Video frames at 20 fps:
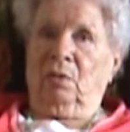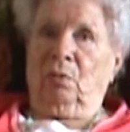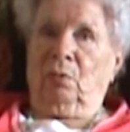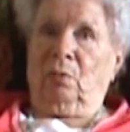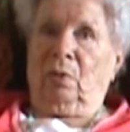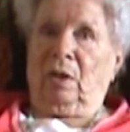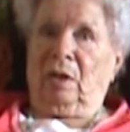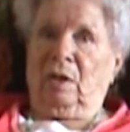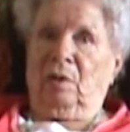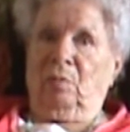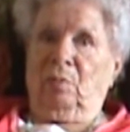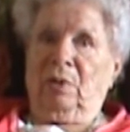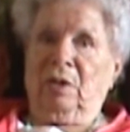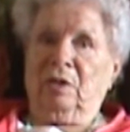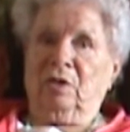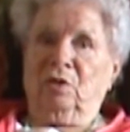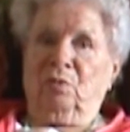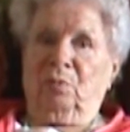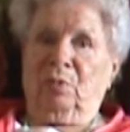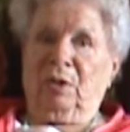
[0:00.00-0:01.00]
wanting me
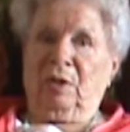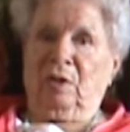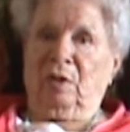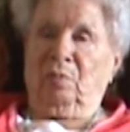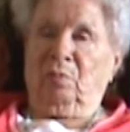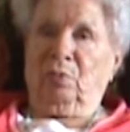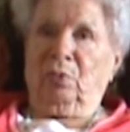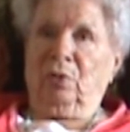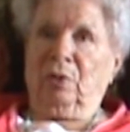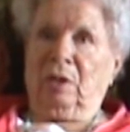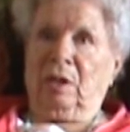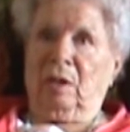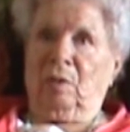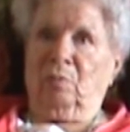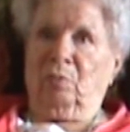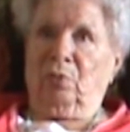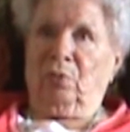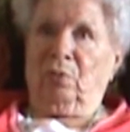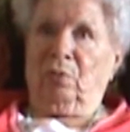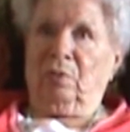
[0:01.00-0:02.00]
to be the
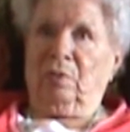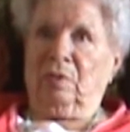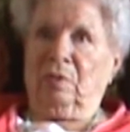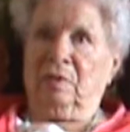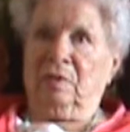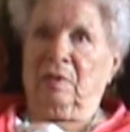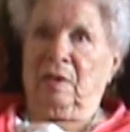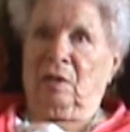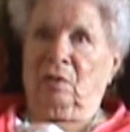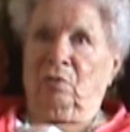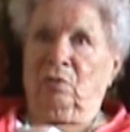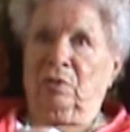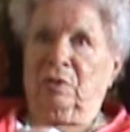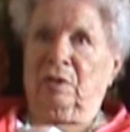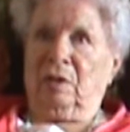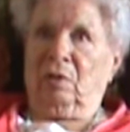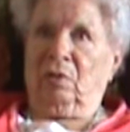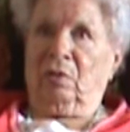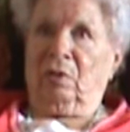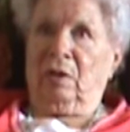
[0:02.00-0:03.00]
bookkeeper and
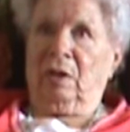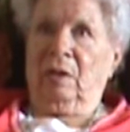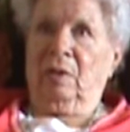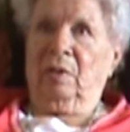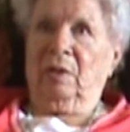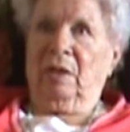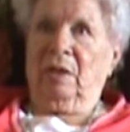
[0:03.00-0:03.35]
secretary.